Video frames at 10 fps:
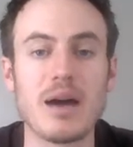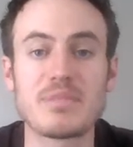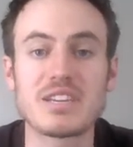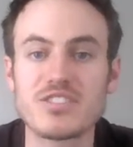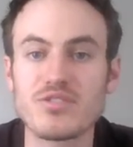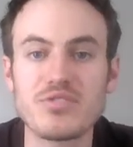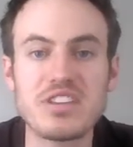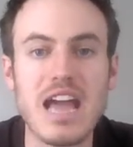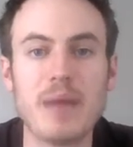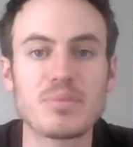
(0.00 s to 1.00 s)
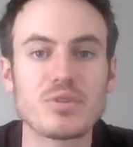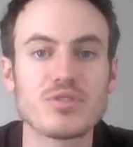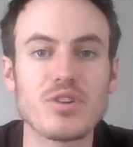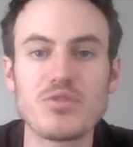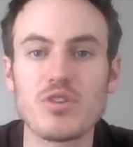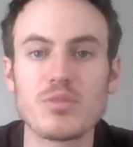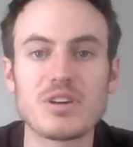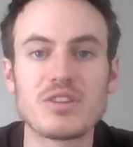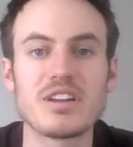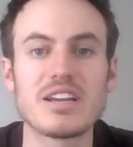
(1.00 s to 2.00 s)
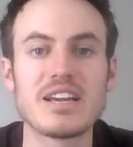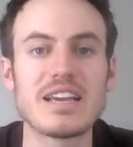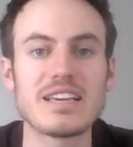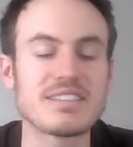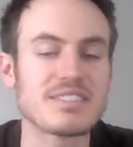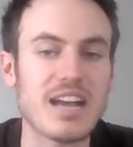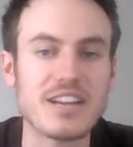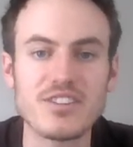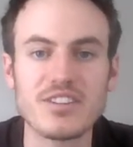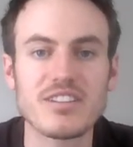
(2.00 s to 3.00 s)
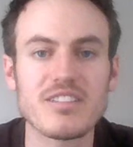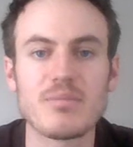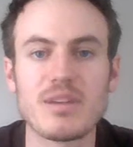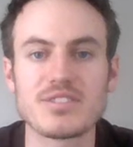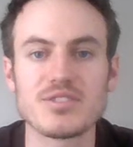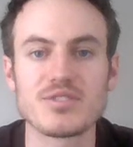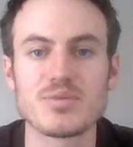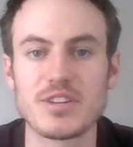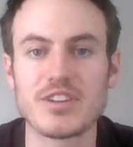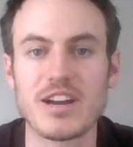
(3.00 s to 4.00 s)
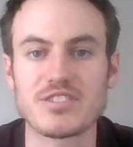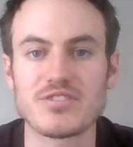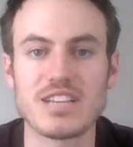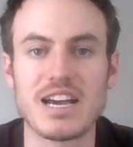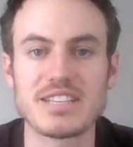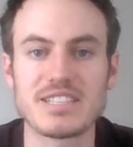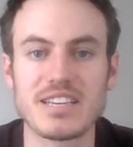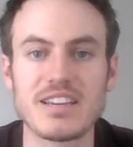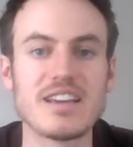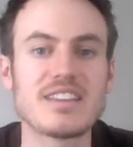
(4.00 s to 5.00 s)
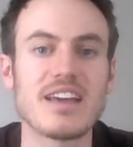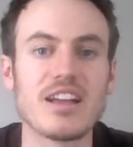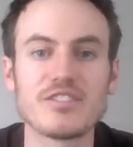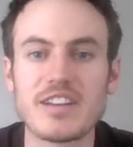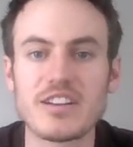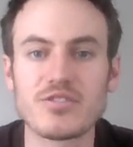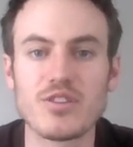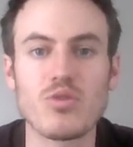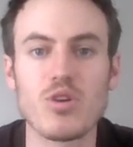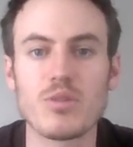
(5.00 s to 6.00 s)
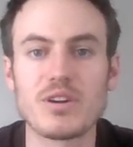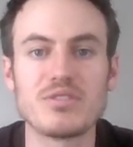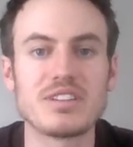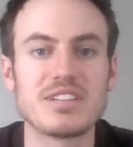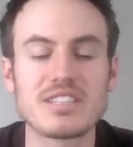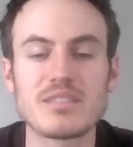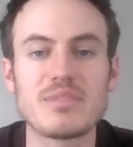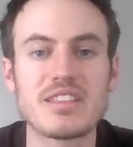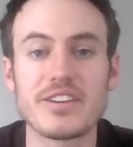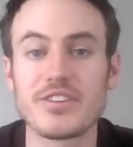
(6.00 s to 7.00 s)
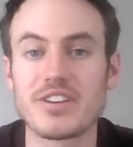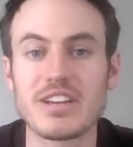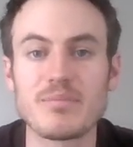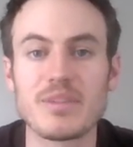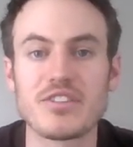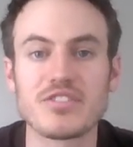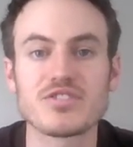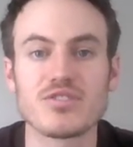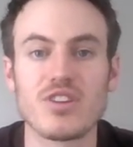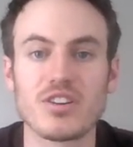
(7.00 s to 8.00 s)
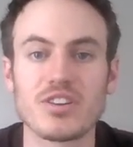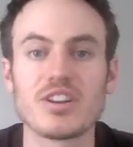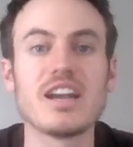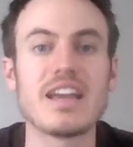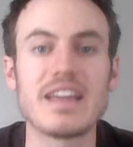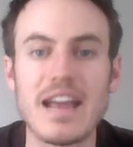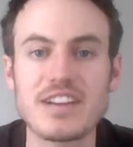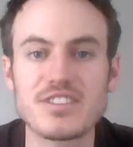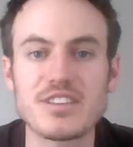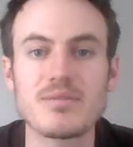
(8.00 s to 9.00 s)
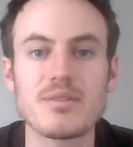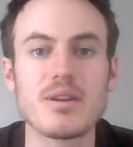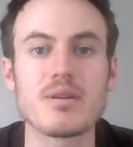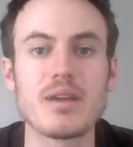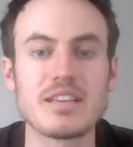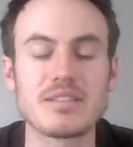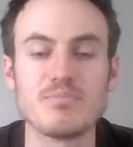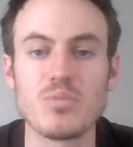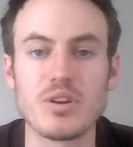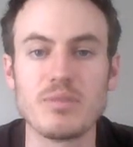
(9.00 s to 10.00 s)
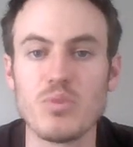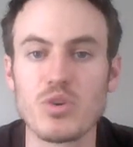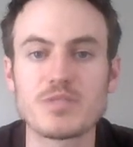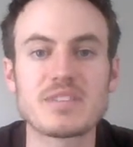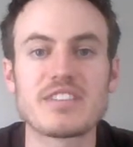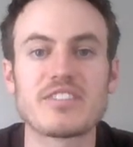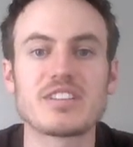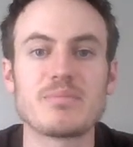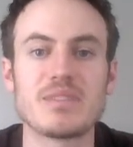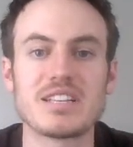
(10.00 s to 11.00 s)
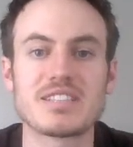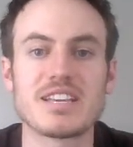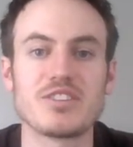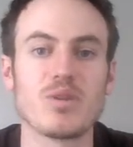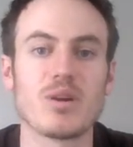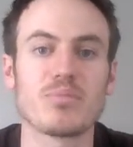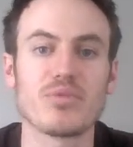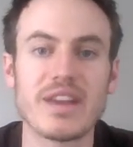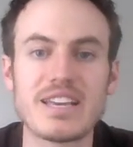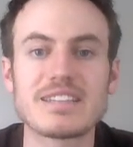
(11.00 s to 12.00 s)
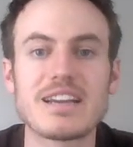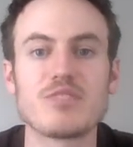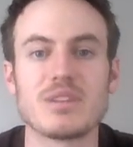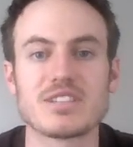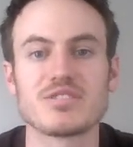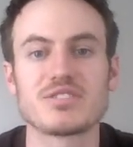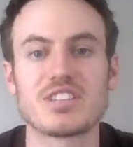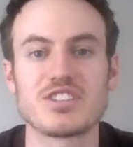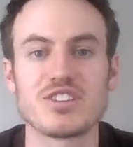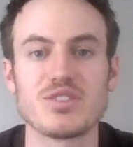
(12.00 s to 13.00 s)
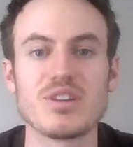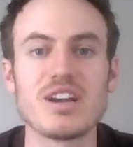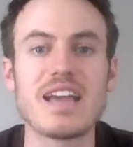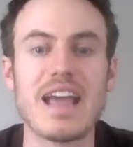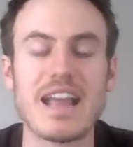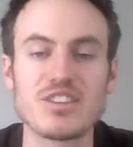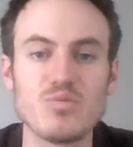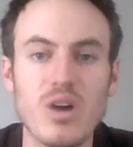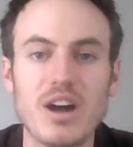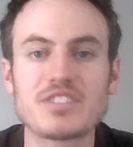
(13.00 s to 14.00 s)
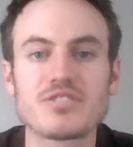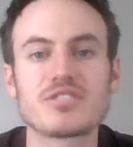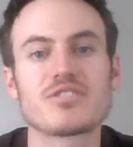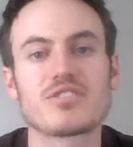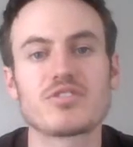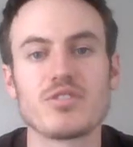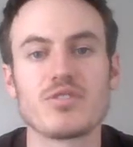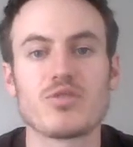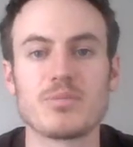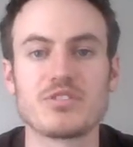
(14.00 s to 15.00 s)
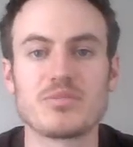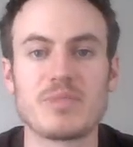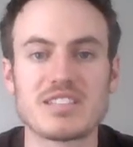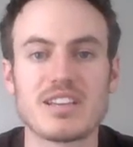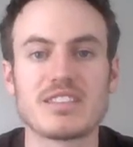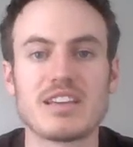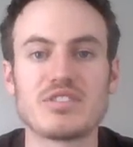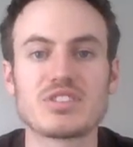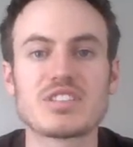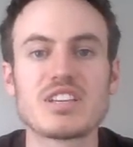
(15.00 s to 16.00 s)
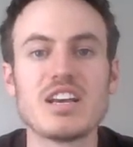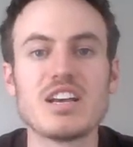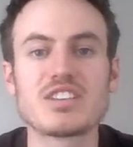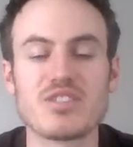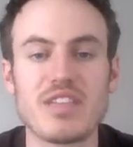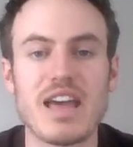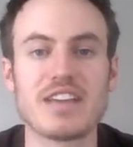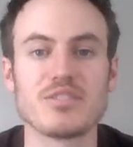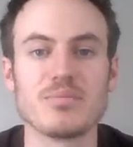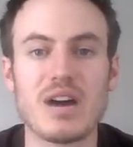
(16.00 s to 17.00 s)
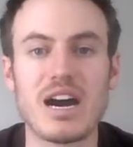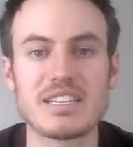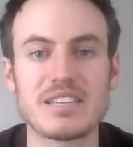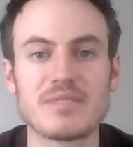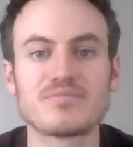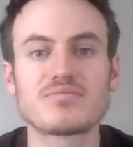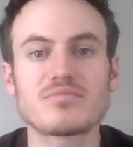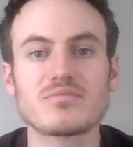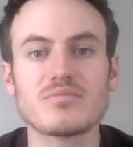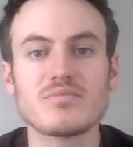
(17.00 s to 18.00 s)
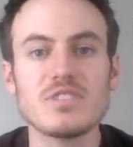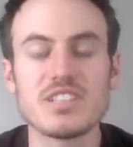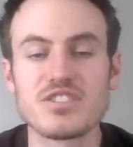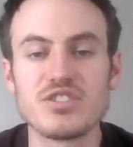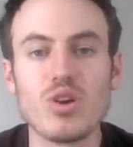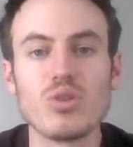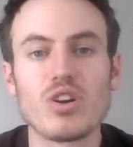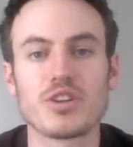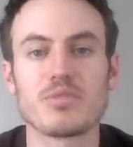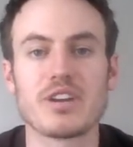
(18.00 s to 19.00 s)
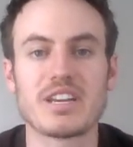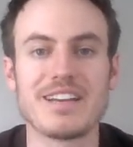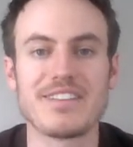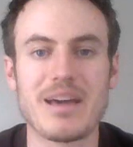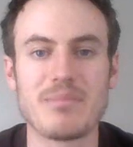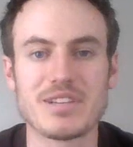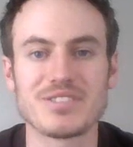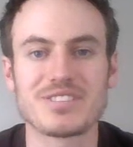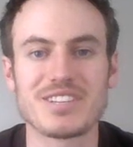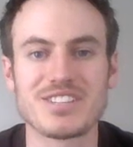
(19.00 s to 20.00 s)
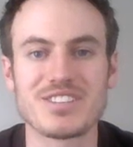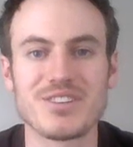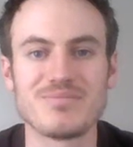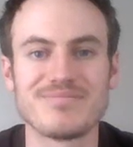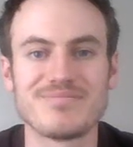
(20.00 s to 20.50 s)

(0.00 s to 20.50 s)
Because to recap, growth hormone is not targeting the muscles when you're exercising. The elevated growth hormone doesn't mean that you're getting bigger and stronger. It actually it more specifically means that you are breaking down muscle tissue, and you want to return growth hormone to baseline levels so that your body is no longer breaking down that muscle tissue.